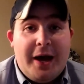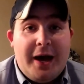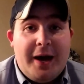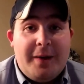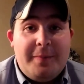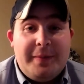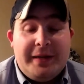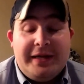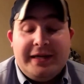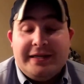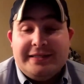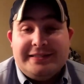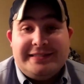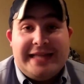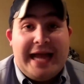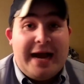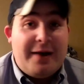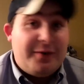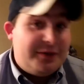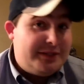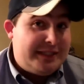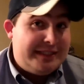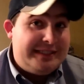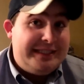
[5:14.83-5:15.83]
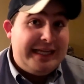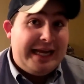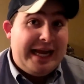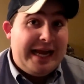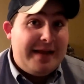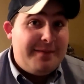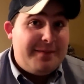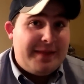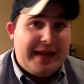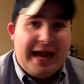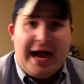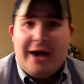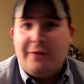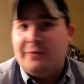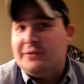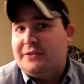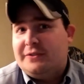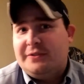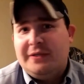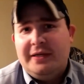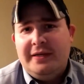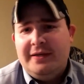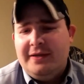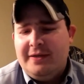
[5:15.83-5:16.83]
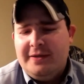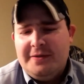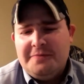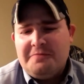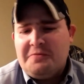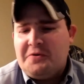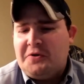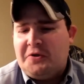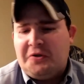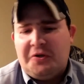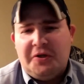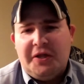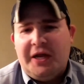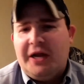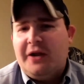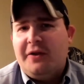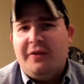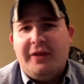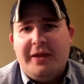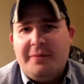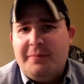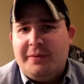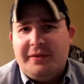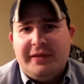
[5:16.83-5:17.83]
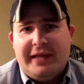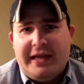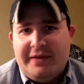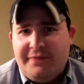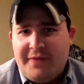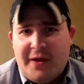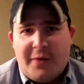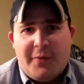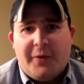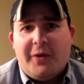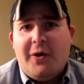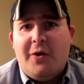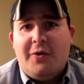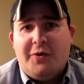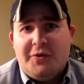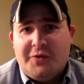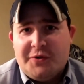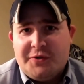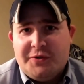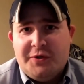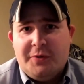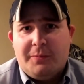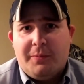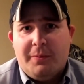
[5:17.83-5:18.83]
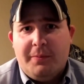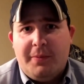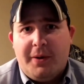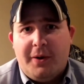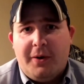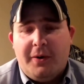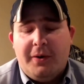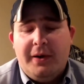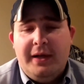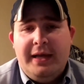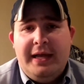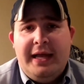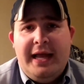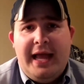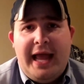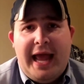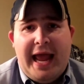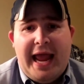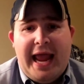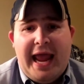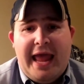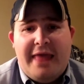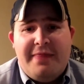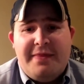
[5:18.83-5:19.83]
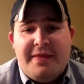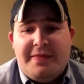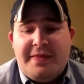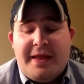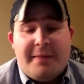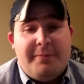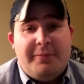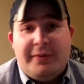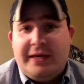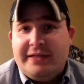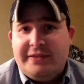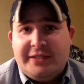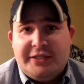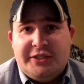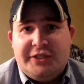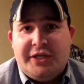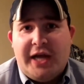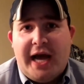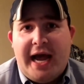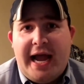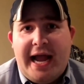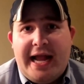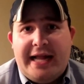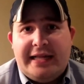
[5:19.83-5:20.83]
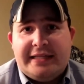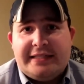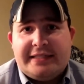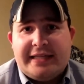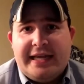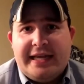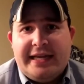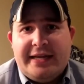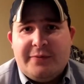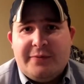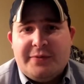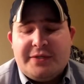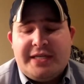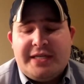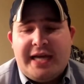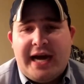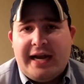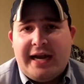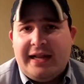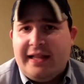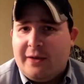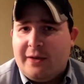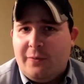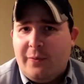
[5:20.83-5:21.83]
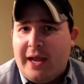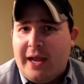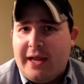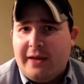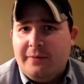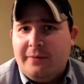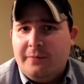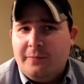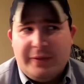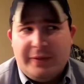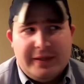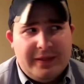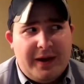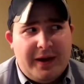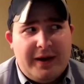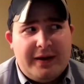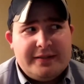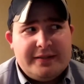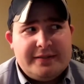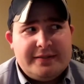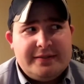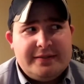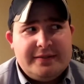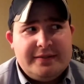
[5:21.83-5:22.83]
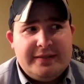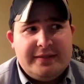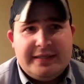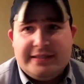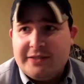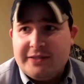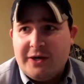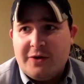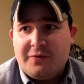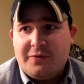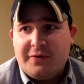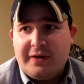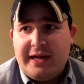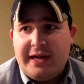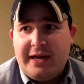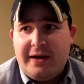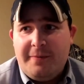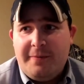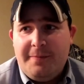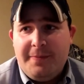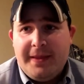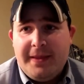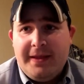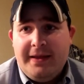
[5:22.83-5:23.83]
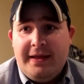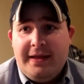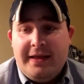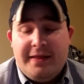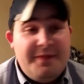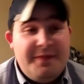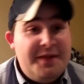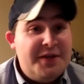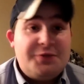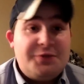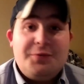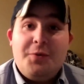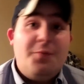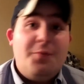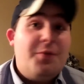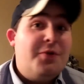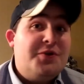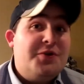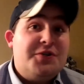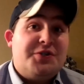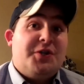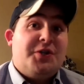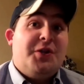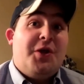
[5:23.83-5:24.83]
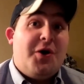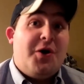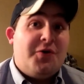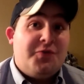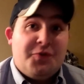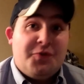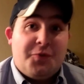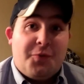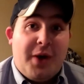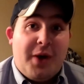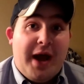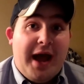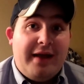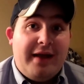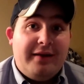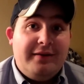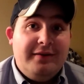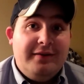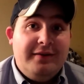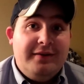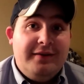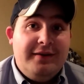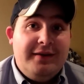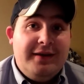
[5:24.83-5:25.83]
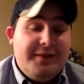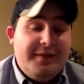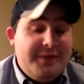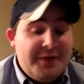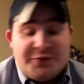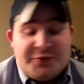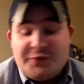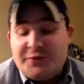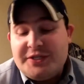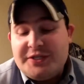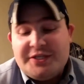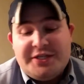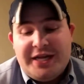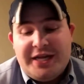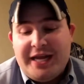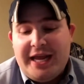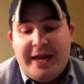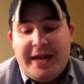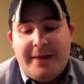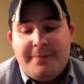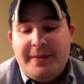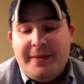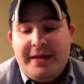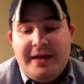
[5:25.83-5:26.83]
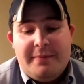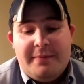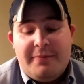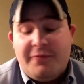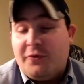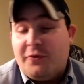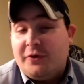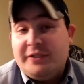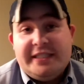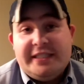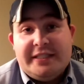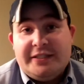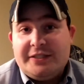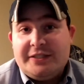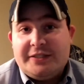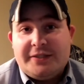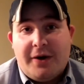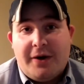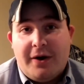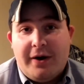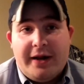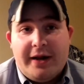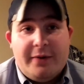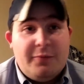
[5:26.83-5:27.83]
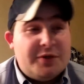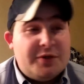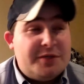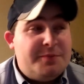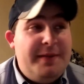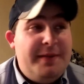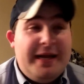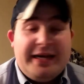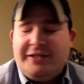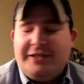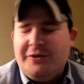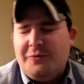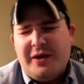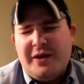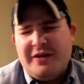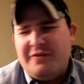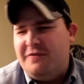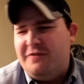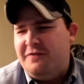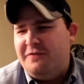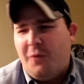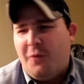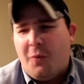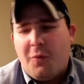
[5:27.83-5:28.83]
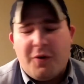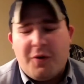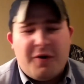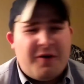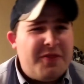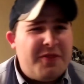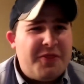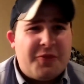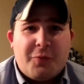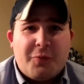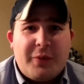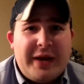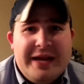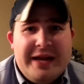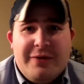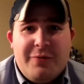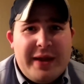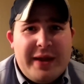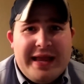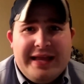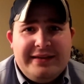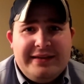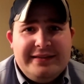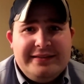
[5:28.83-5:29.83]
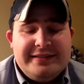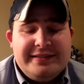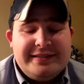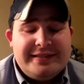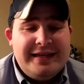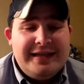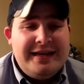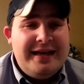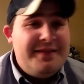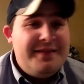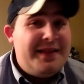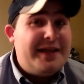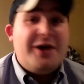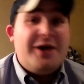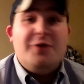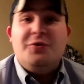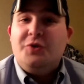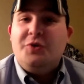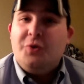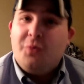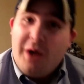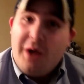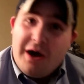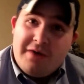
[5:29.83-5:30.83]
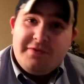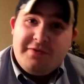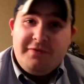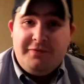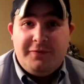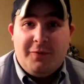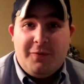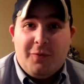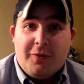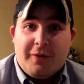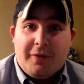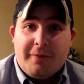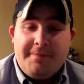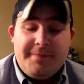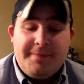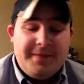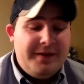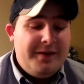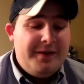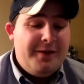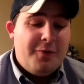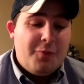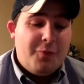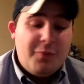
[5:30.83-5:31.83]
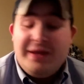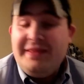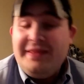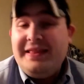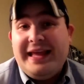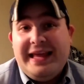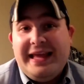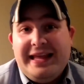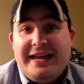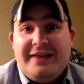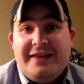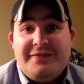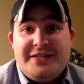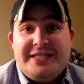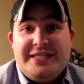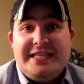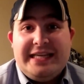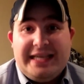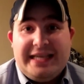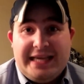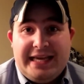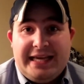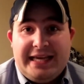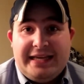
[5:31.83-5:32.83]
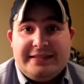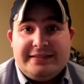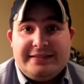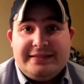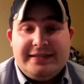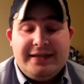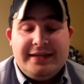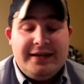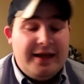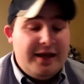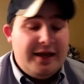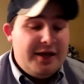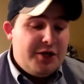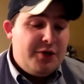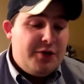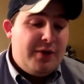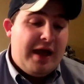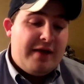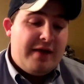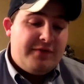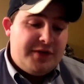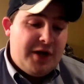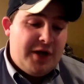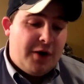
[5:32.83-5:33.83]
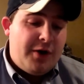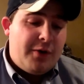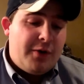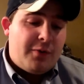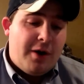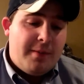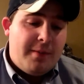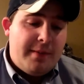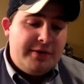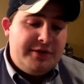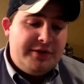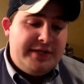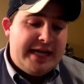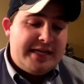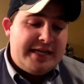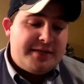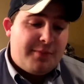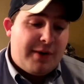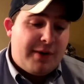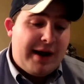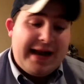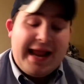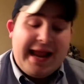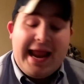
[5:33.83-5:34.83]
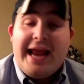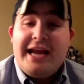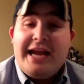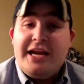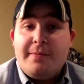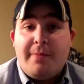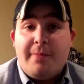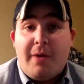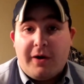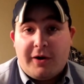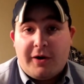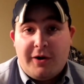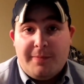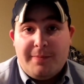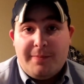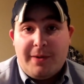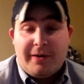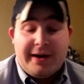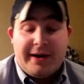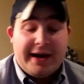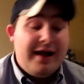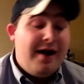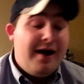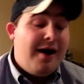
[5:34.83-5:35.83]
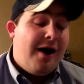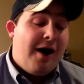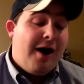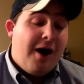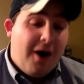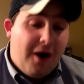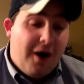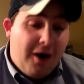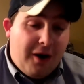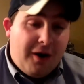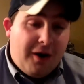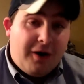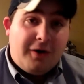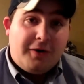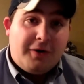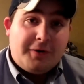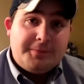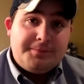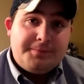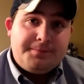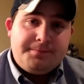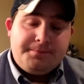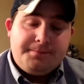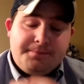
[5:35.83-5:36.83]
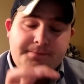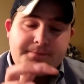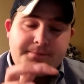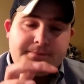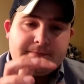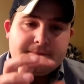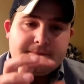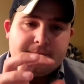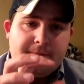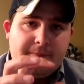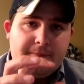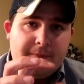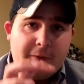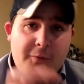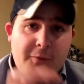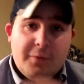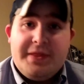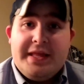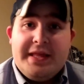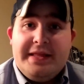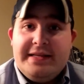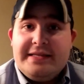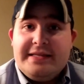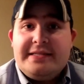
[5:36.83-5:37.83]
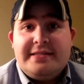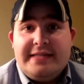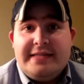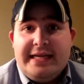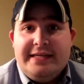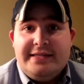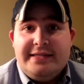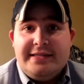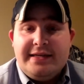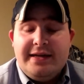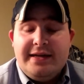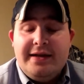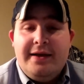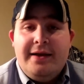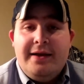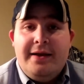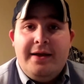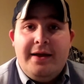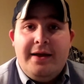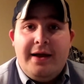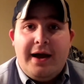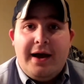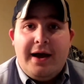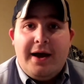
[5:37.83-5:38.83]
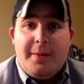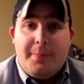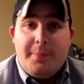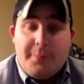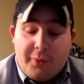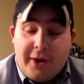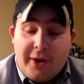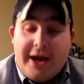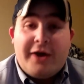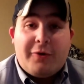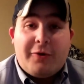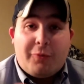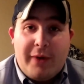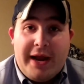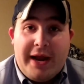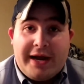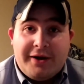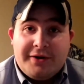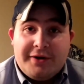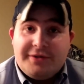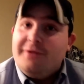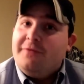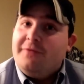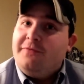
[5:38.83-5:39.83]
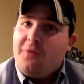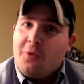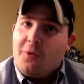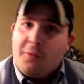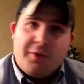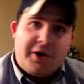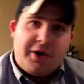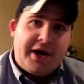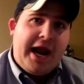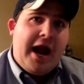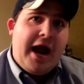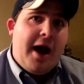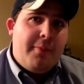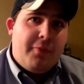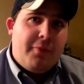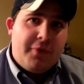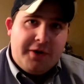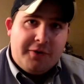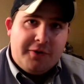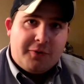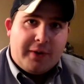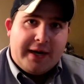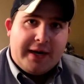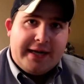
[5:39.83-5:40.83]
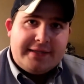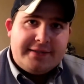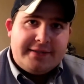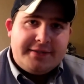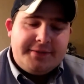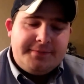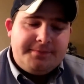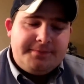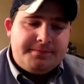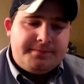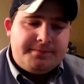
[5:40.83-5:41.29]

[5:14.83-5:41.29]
because that was a team that I was clearly believed they were going to the Super Bowl, and then they played the Giants, and it was kind of like, wait, we lost? It's over now? This one, we were just along for the ride. This was a team, before the season started, was picked to win 3 wins. They go 12-4, win the NFC East. You have Tony Romo, Dez Bryant, and DeMarco Murray all within this season break records of former Cowboy greats.